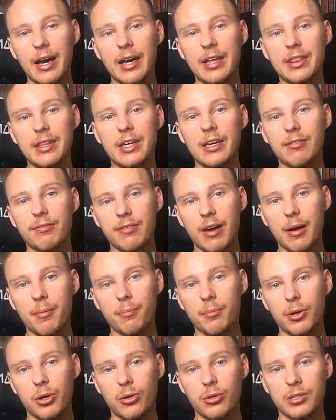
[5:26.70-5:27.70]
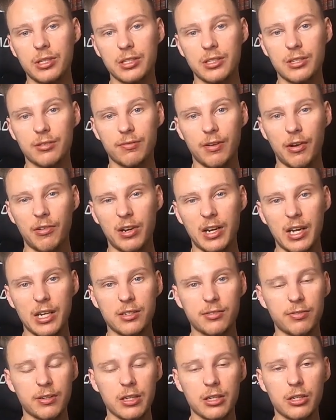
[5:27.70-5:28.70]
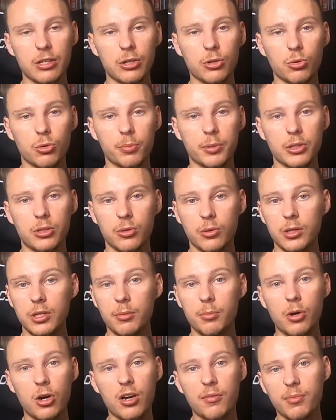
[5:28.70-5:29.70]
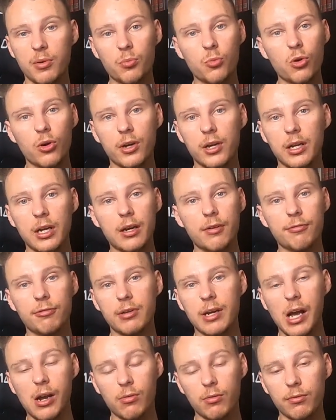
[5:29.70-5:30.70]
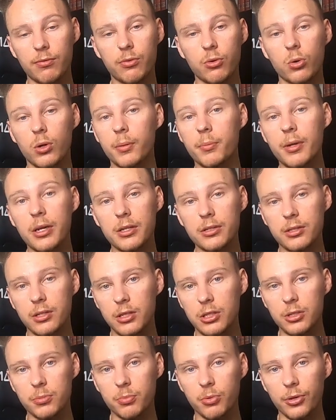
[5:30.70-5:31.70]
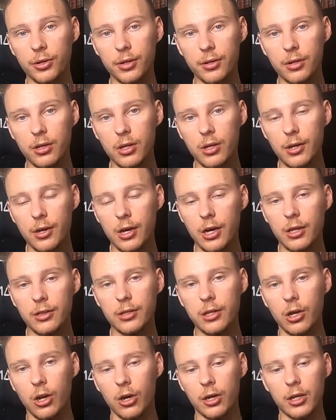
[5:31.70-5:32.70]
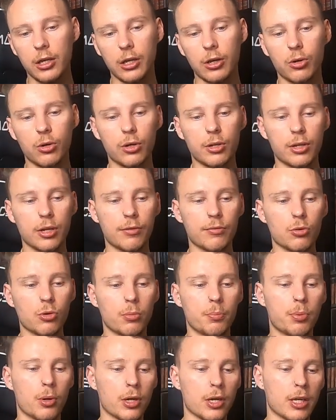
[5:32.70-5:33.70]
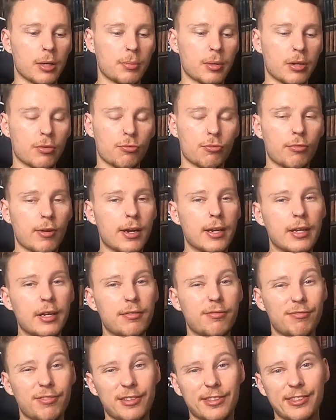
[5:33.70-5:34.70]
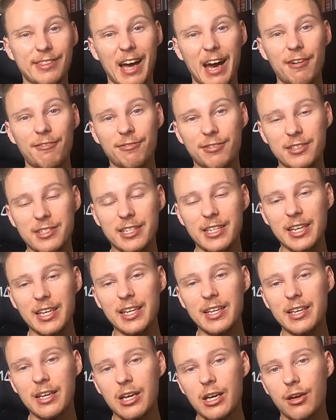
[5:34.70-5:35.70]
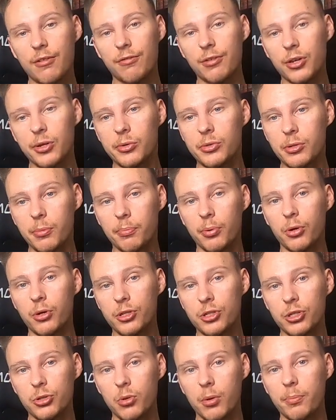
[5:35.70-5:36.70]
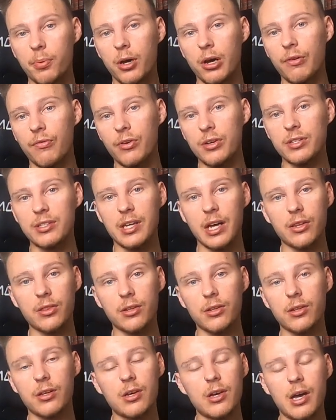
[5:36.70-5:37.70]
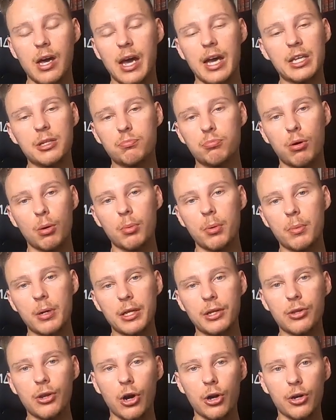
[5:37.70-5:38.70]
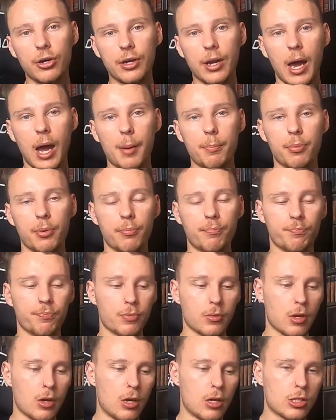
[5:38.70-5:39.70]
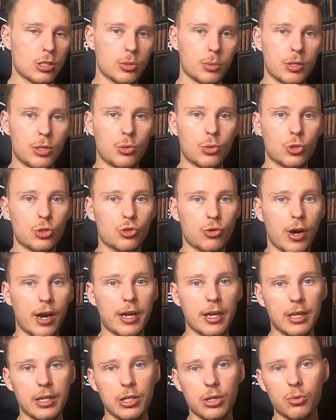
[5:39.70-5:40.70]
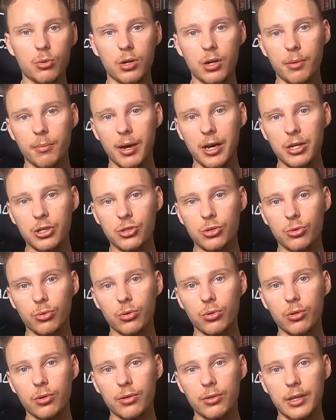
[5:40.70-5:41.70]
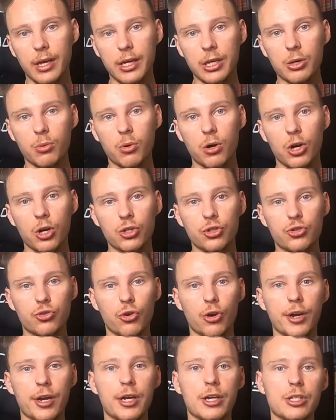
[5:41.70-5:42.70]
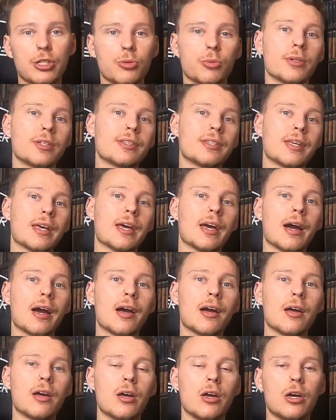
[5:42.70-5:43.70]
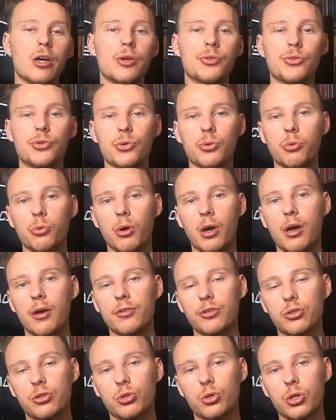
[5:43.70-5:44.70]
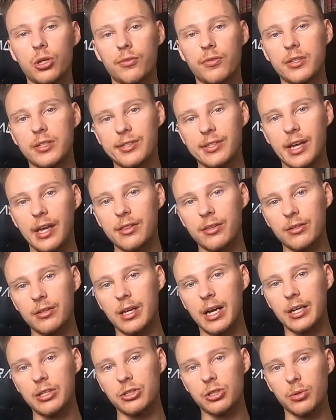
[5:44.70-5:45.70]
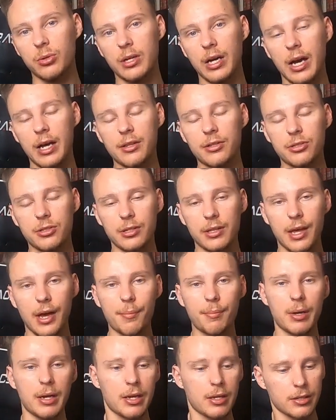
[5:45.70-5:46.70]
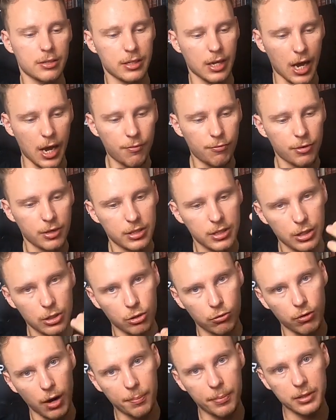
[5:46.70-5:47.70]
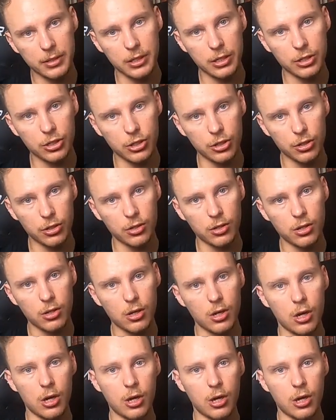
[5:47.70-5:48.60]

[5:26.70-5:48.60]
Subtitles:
in the event, because it's the very last thing you'll be doing, you might have been working out for an hour and 40 minutes at this point. The likelihood of your body being ready for that fatigue for you to push to a perfect standard, it's probably not going to happen. So when you're training, you want to make sure that you are trying to adhere to as good of a standard as you can. So that means every single repetition,